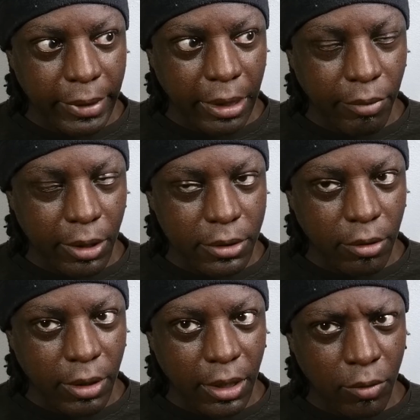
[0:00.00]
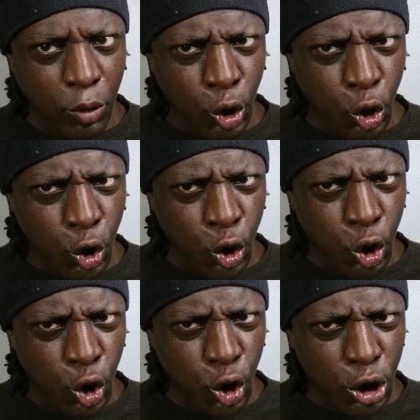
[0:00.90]
eyebrows go out, when you're
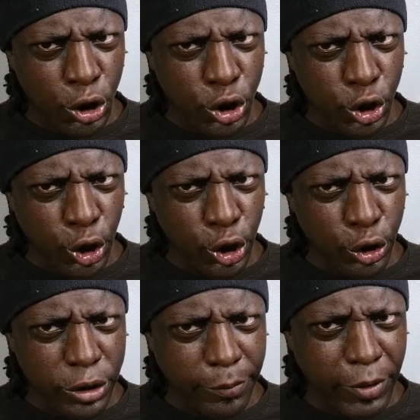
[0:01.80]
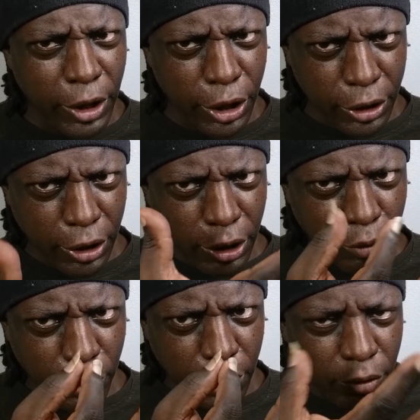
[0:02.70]
concerned or something they
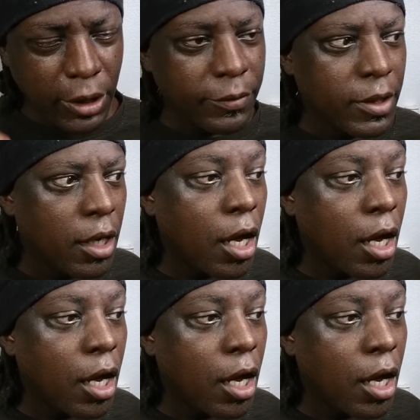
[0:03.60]
go in, right?